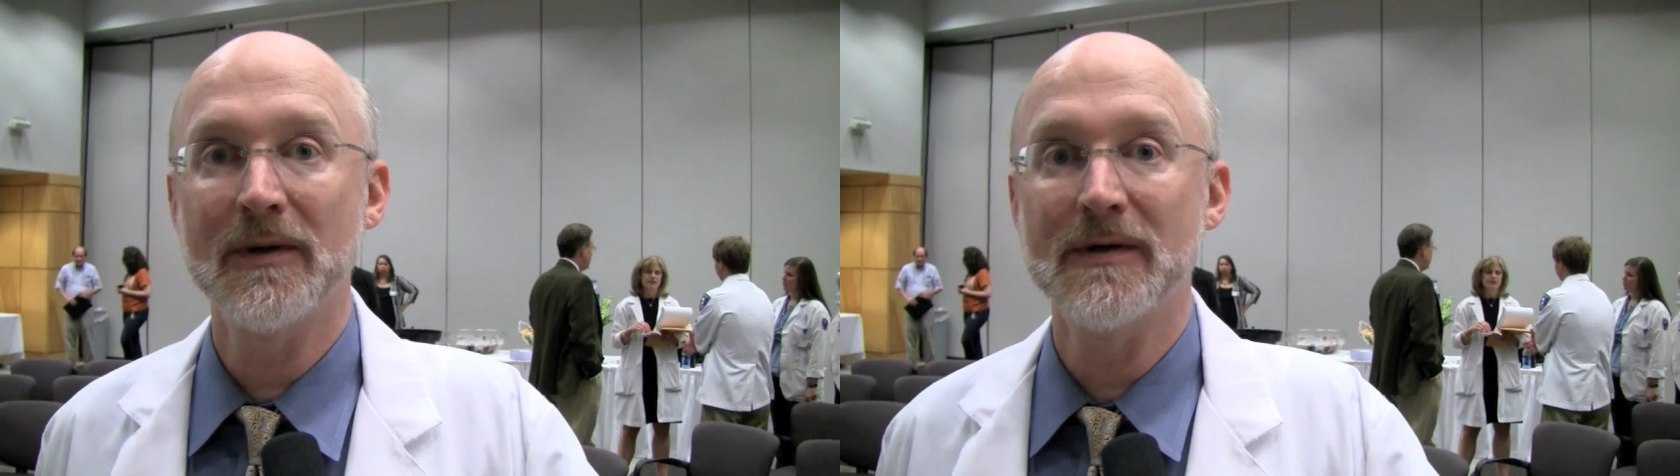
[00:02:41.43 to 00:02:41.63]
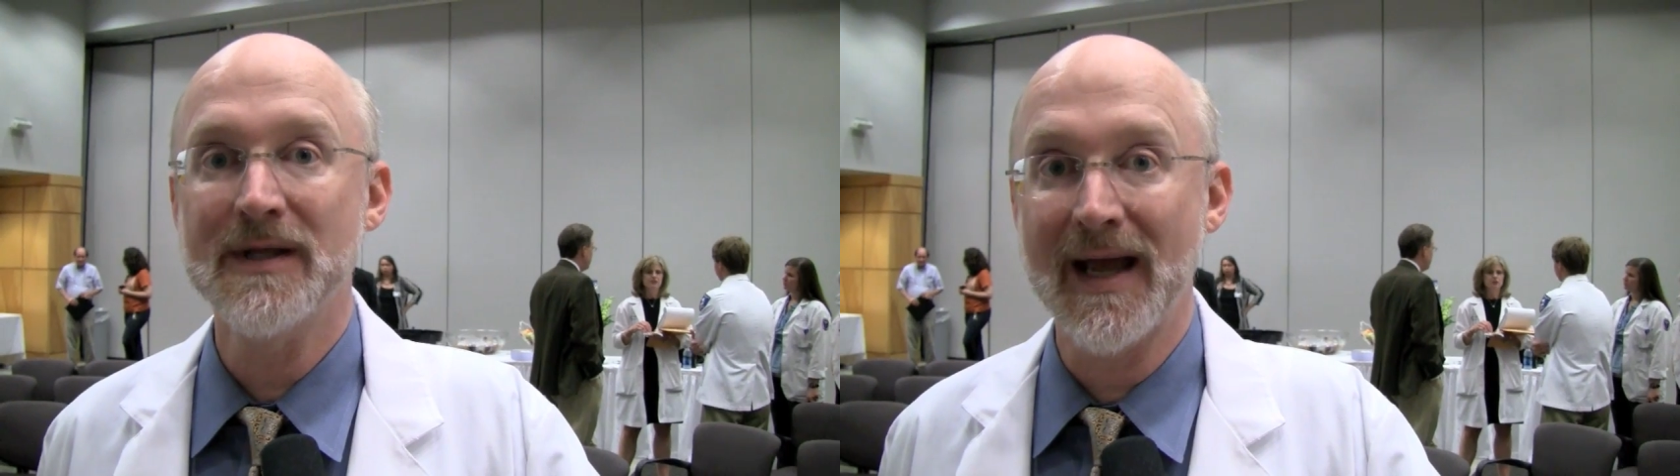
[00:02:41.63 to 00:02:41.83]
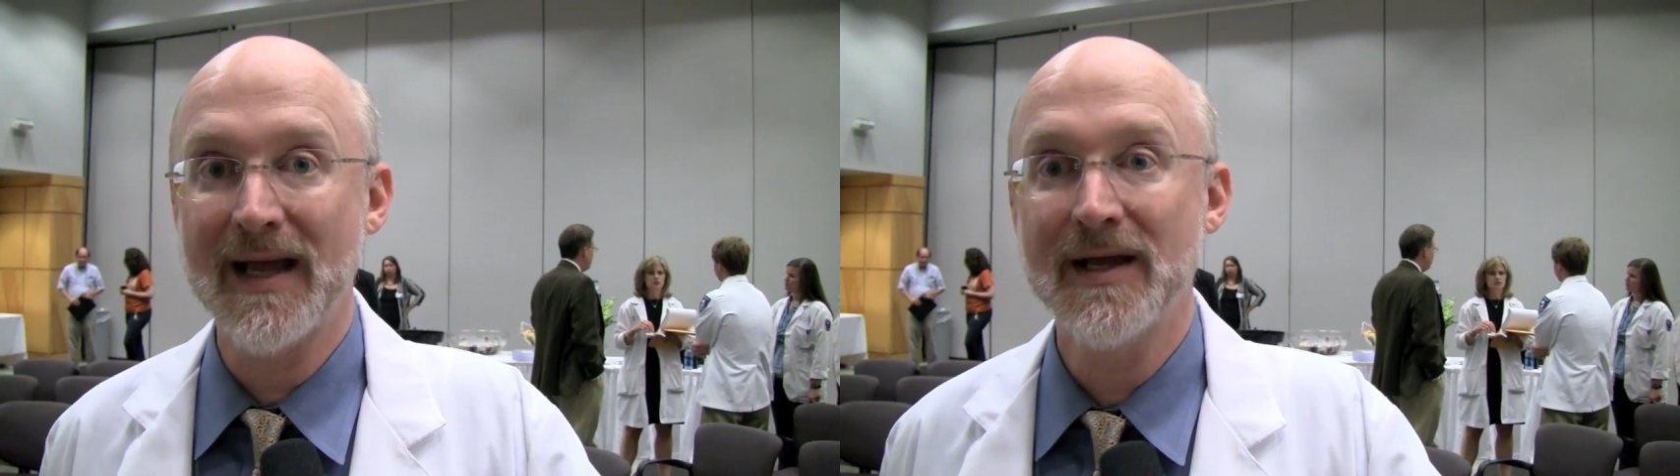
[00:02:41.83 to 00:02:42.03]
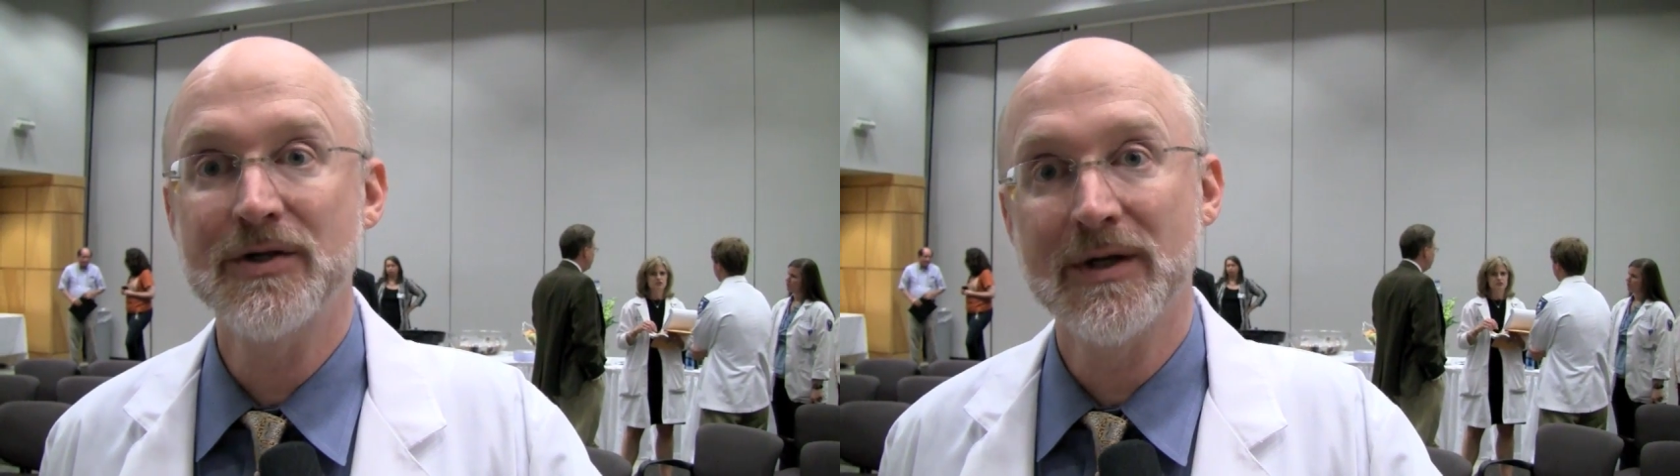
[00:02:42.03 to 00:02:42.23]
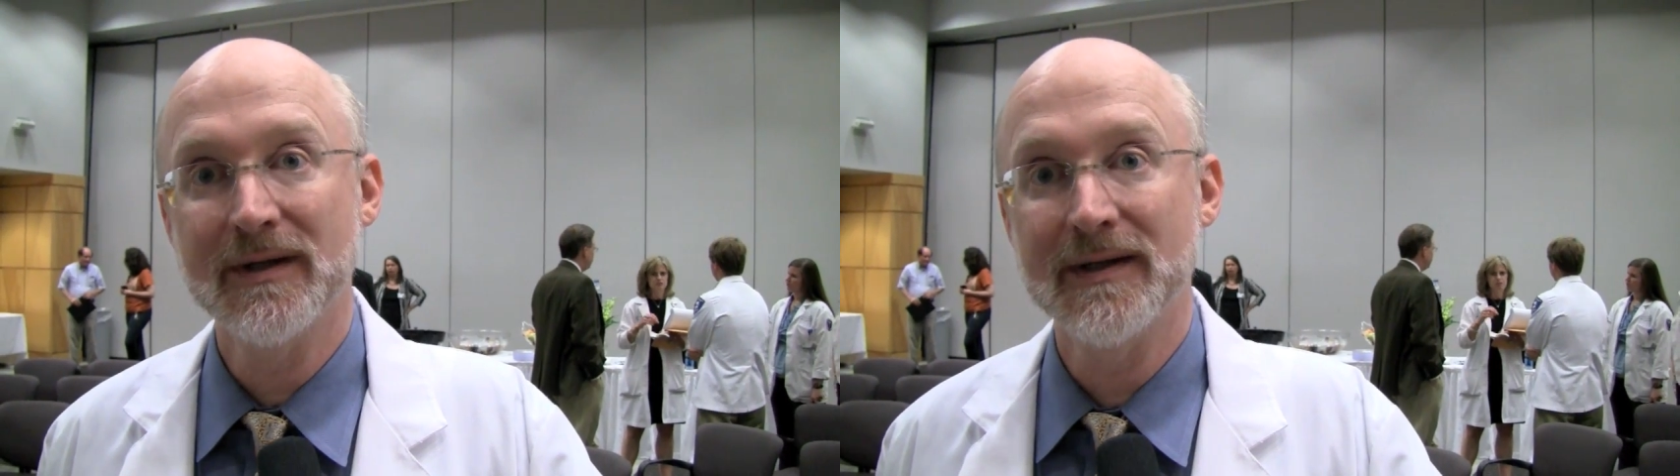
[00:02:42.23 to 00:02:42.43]
because
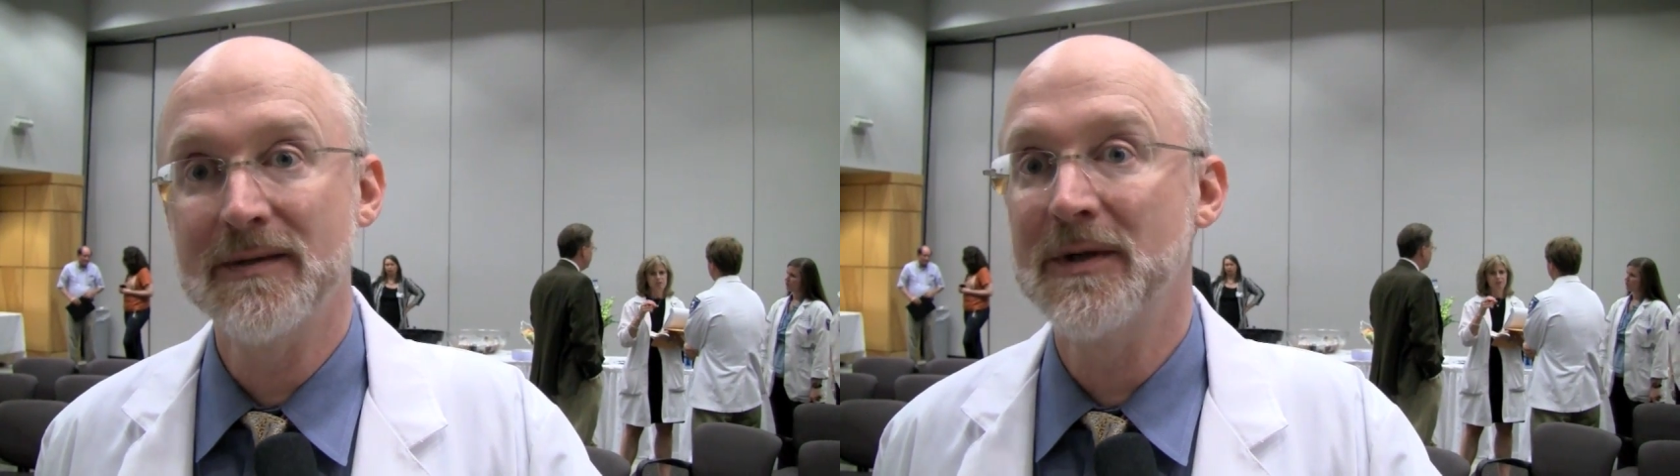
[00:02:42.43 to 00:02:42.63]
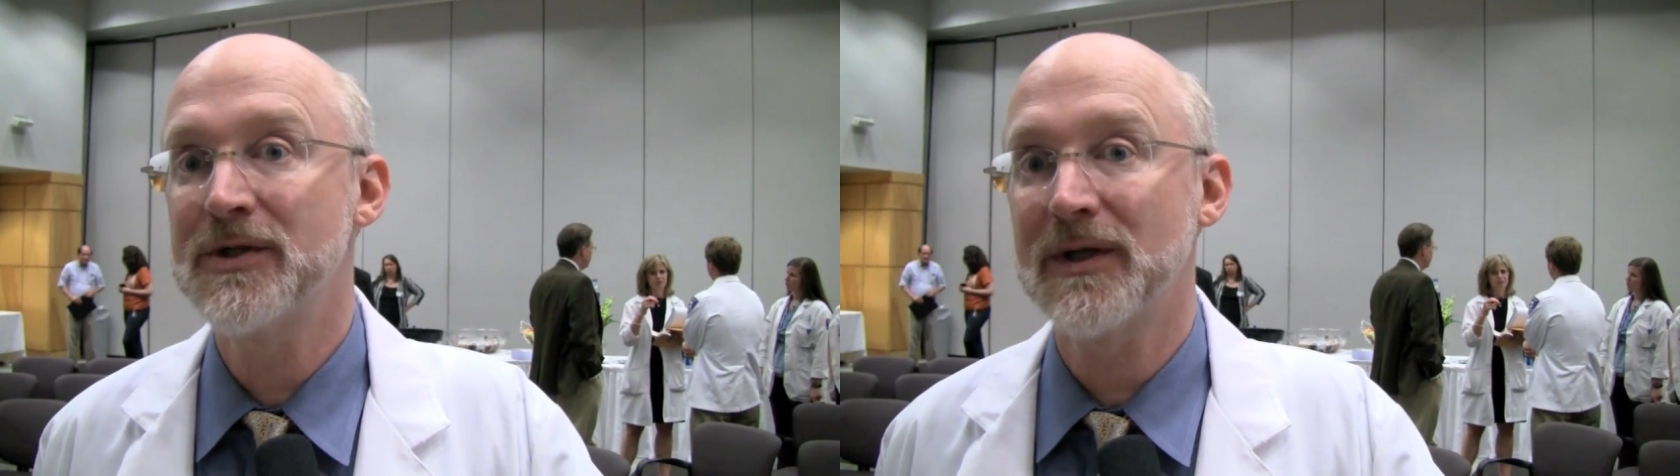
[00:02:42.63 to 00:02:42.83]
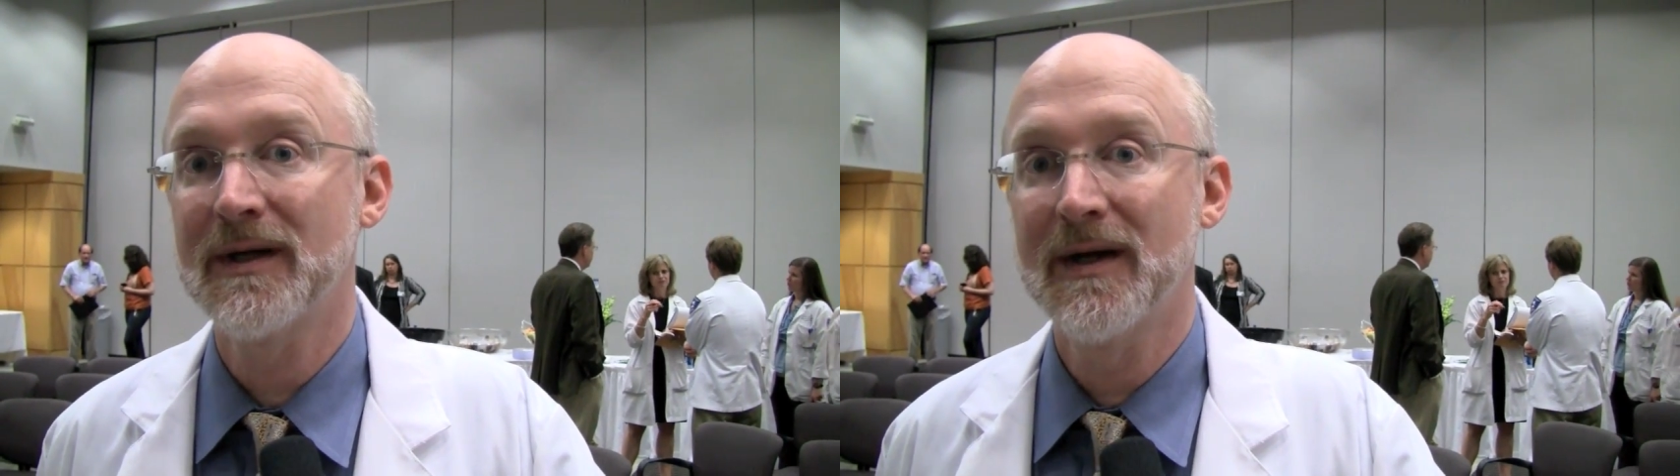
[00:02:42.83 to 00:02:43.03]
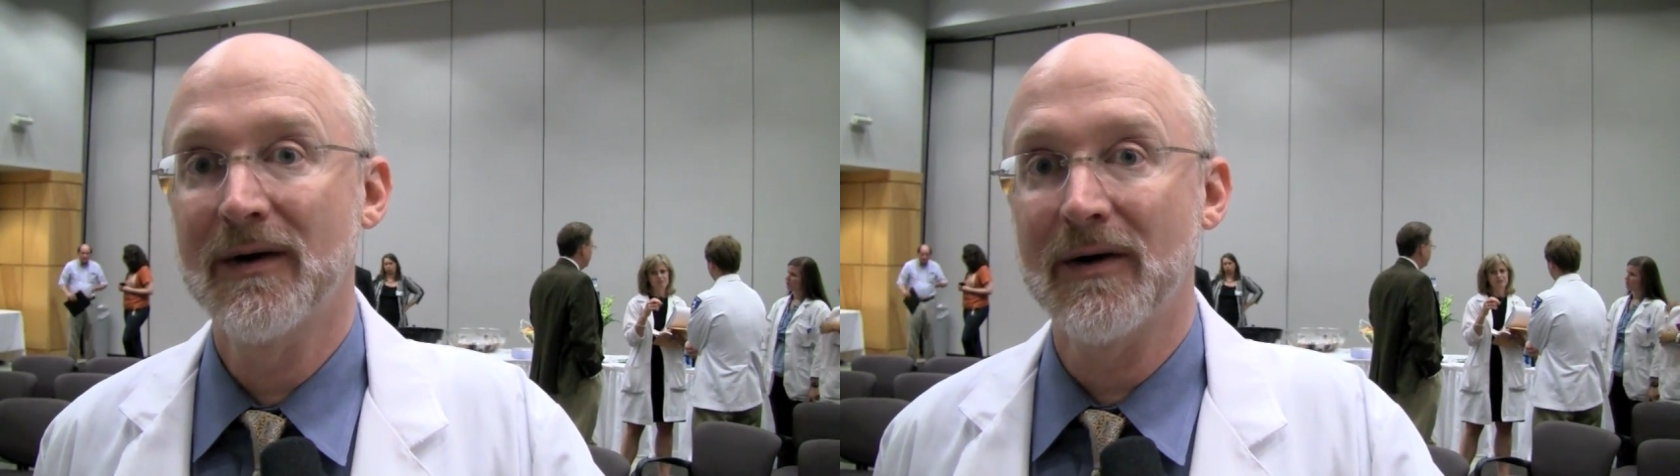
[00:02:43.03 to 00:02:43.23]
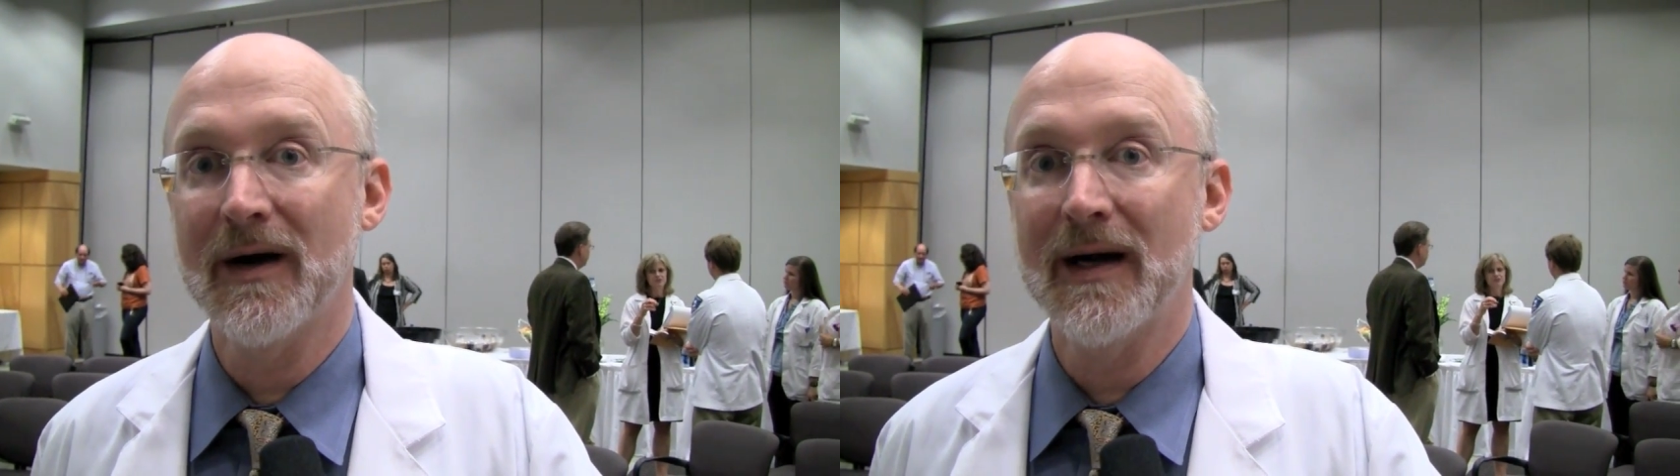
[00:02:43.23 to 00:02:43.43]
age and dementia
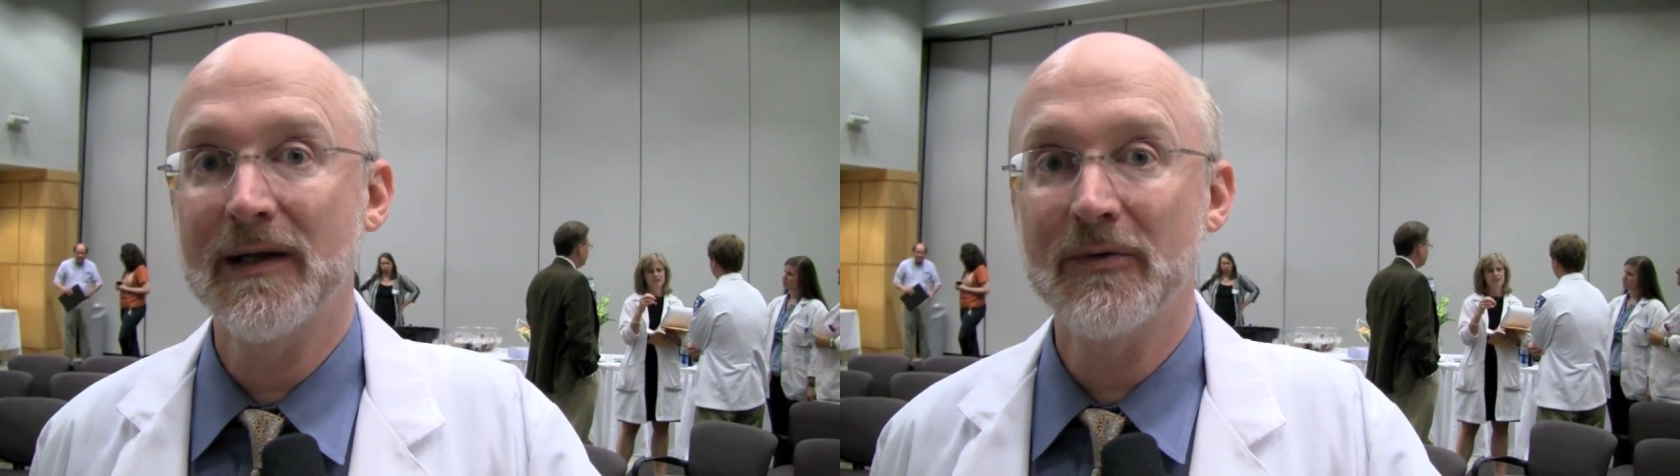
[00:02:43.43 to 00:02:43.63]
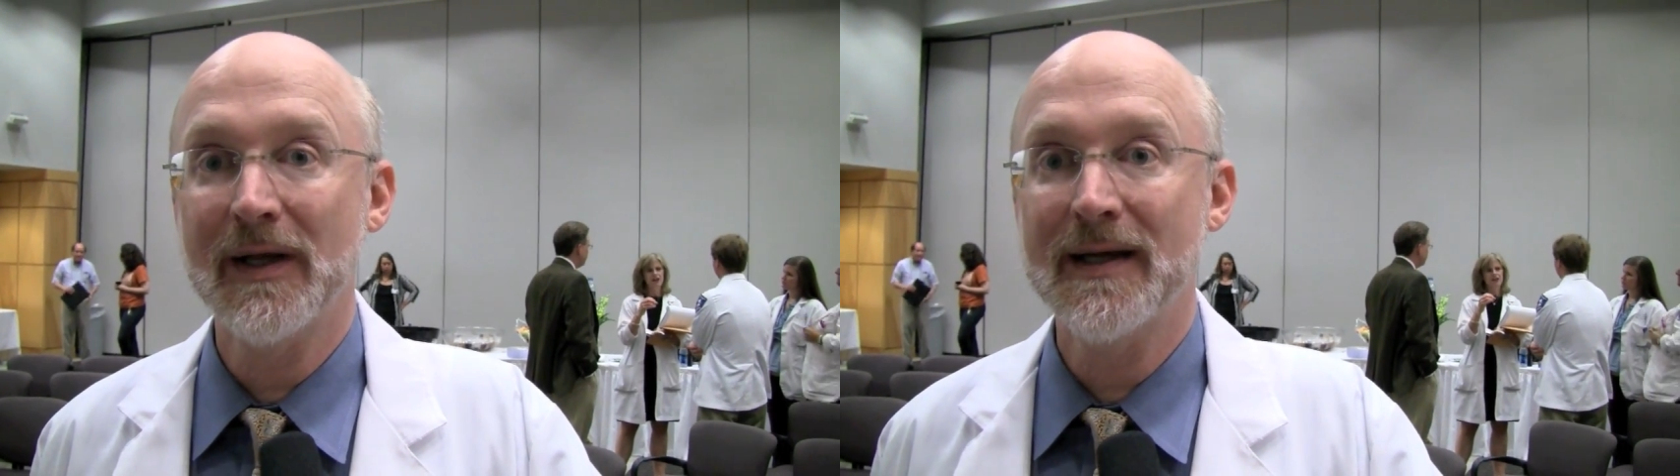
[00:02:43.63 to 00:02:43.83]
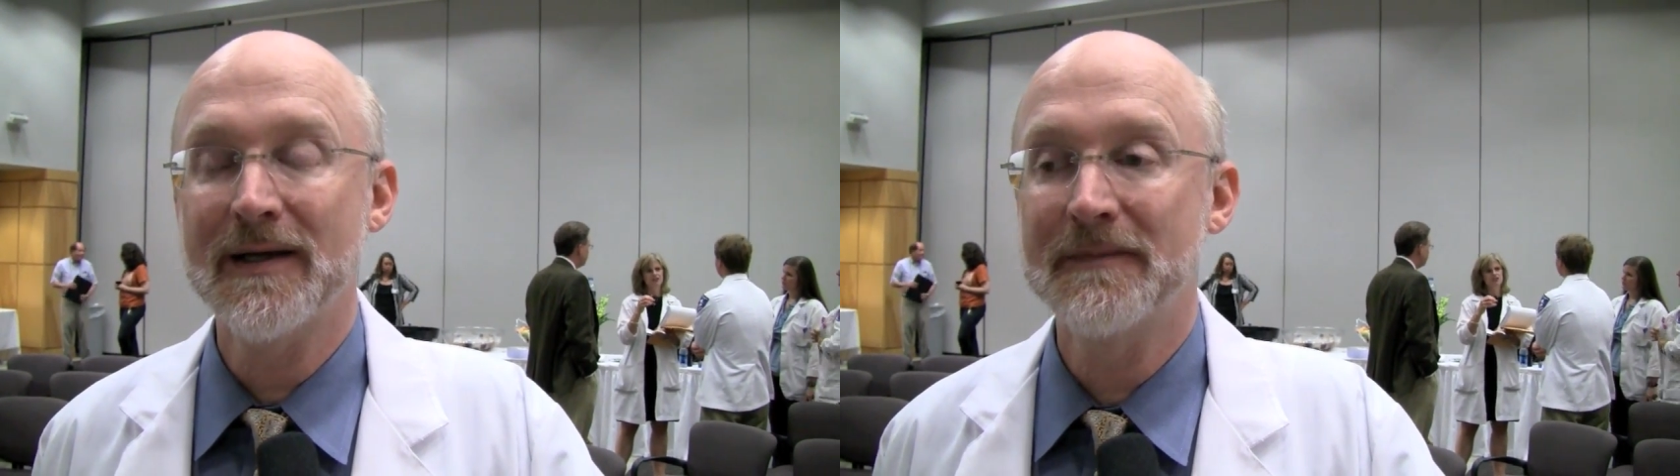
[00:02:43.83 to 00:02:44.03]
are highly related.